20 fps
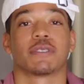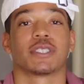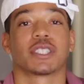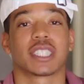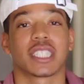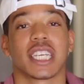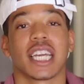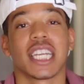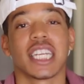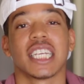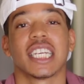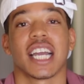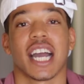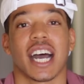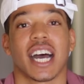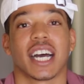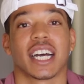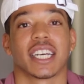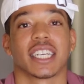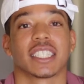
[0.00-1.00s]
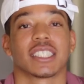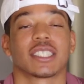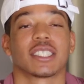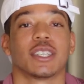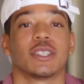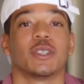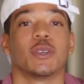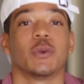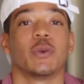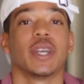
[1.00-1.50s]
for skinny guys,
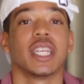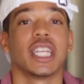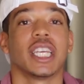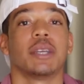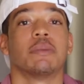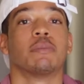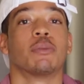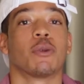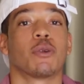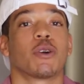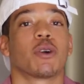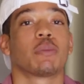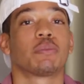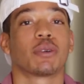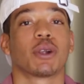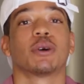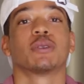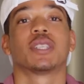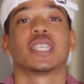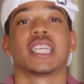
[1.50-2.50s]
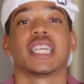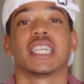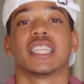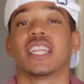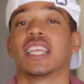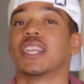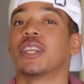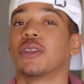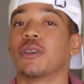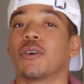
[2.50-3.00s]
do we need more protein
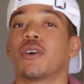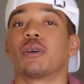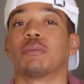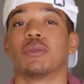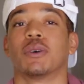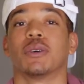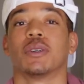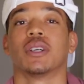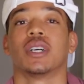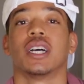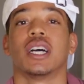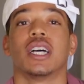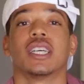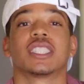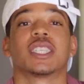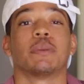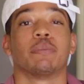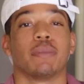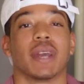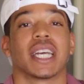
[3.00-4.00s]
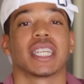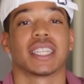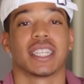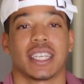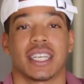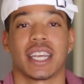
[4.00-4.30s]
than normal to make the